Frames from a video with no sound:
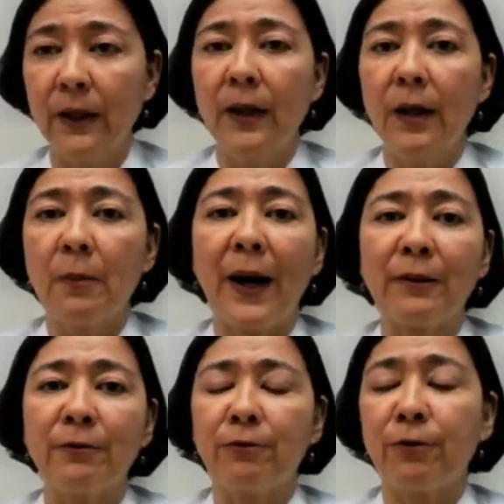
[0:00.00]
But
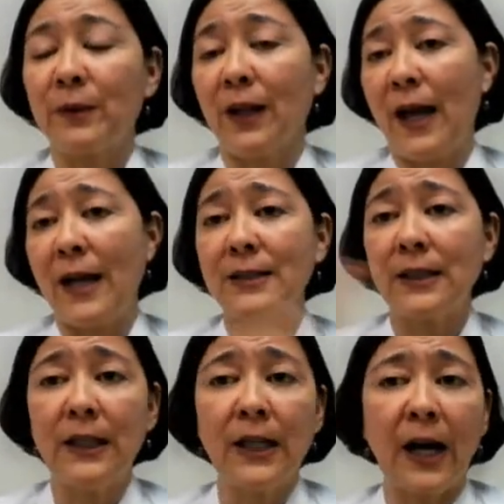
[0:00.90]
from the last
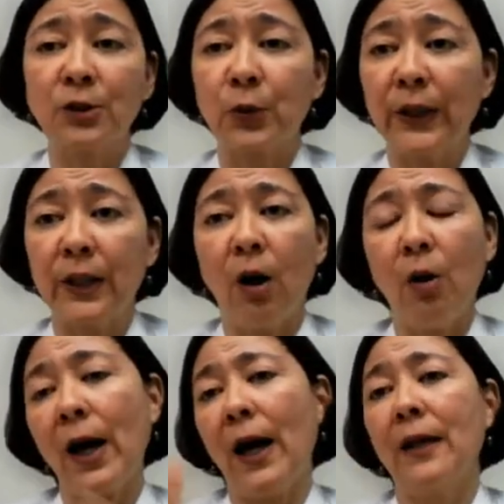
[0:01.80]
year, I treat all
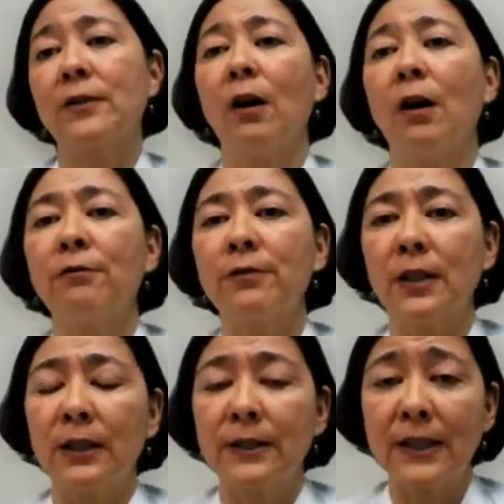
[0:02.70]
kinds of
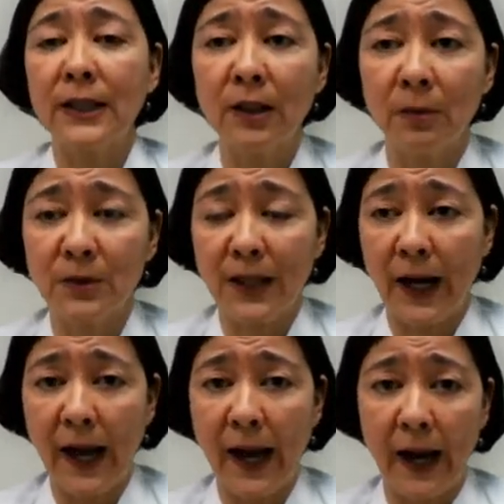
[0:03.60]
symptoms that I
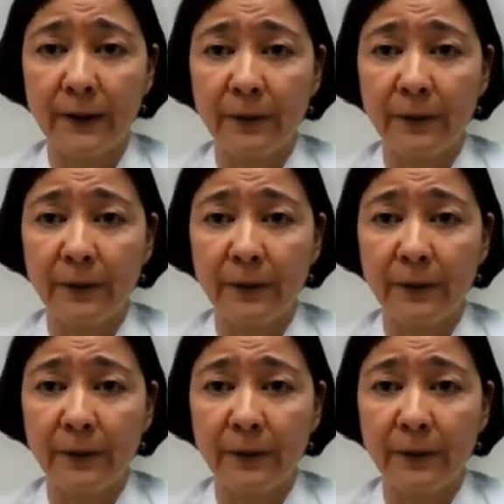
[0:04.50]
had.